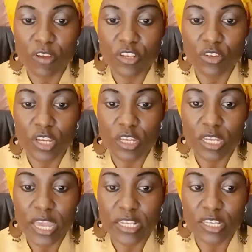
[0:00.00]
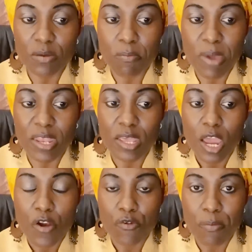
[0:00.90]
of educated men
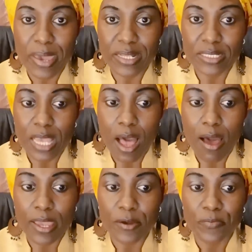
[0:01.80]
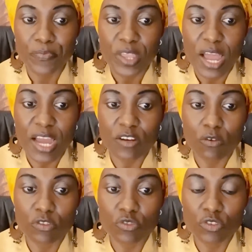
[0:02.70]
remains high, and
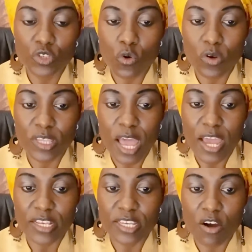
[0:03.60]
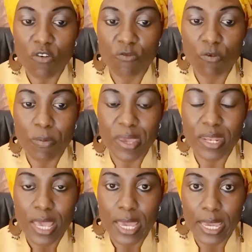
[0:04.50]
also scorn the idea of
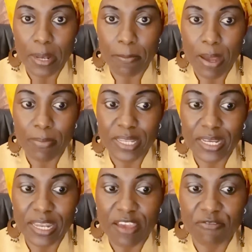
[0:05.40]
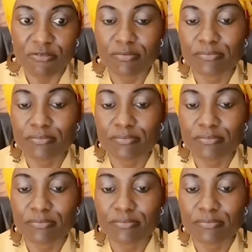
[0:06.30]
women in public life.